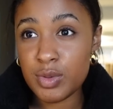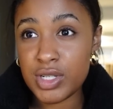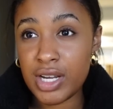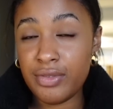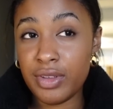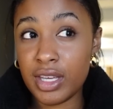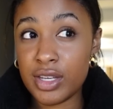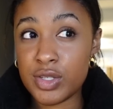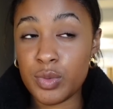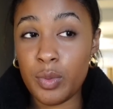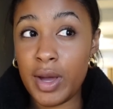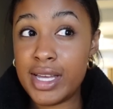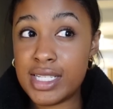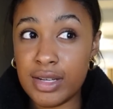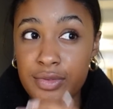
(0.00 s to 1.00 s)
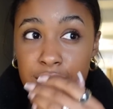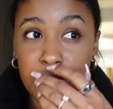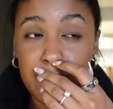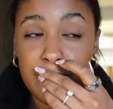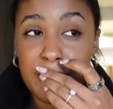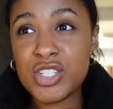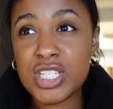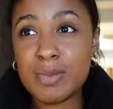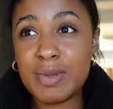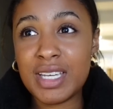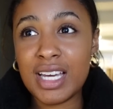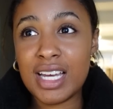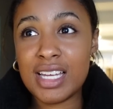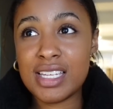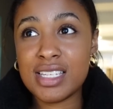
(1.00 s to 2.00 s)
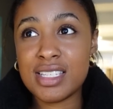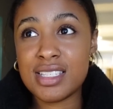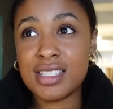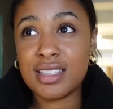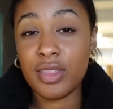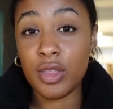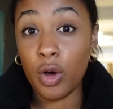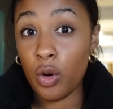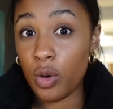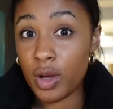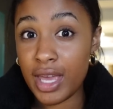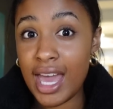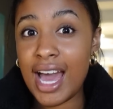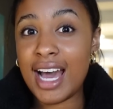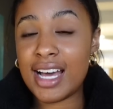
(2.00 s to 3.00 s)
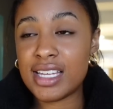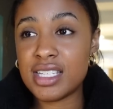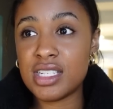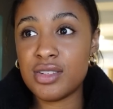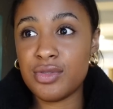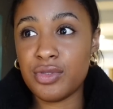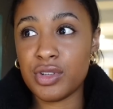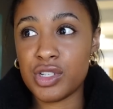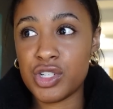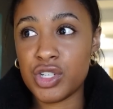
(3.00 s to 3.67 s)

which I feel like is way different just because the whole cast, for